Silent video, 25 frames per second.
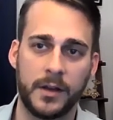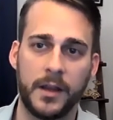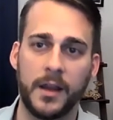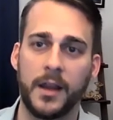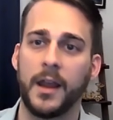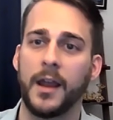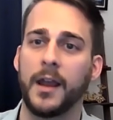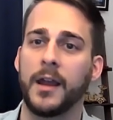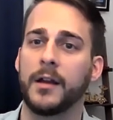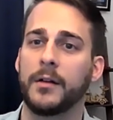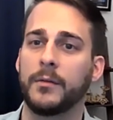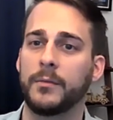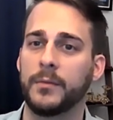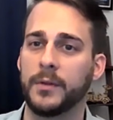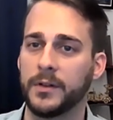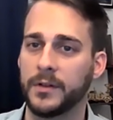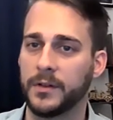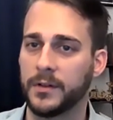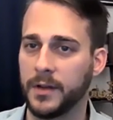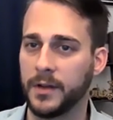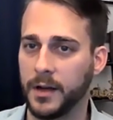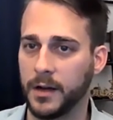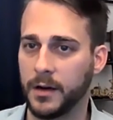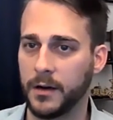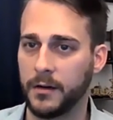Can we
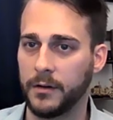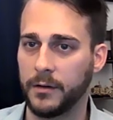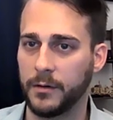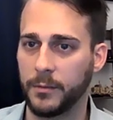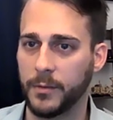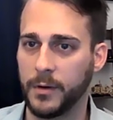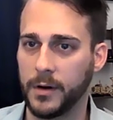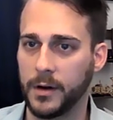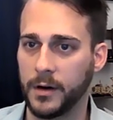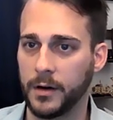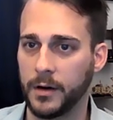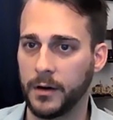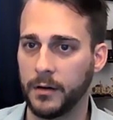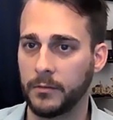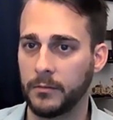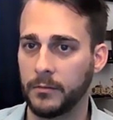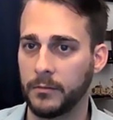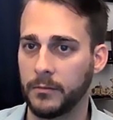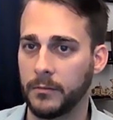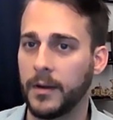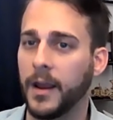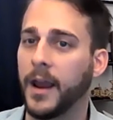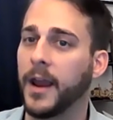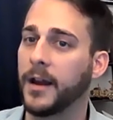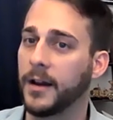stick it underwater
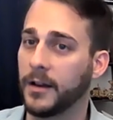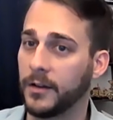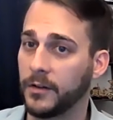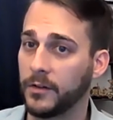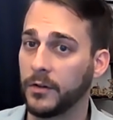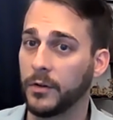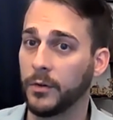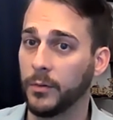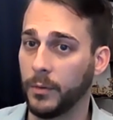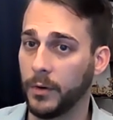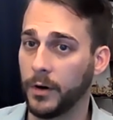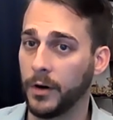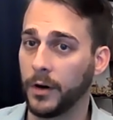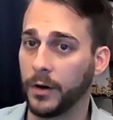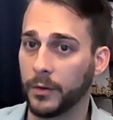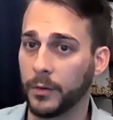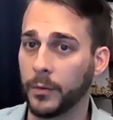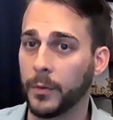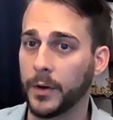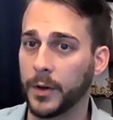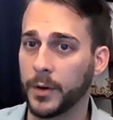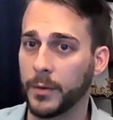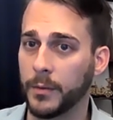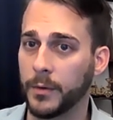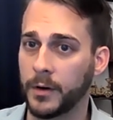and it still work the
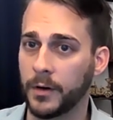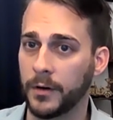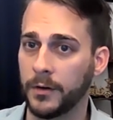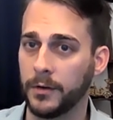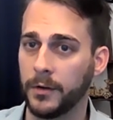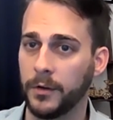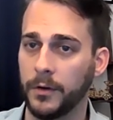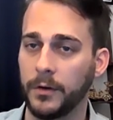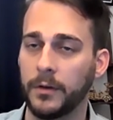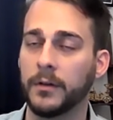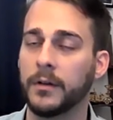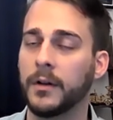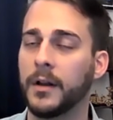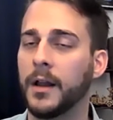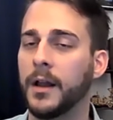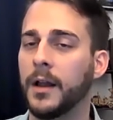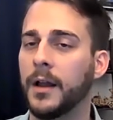way you want it to?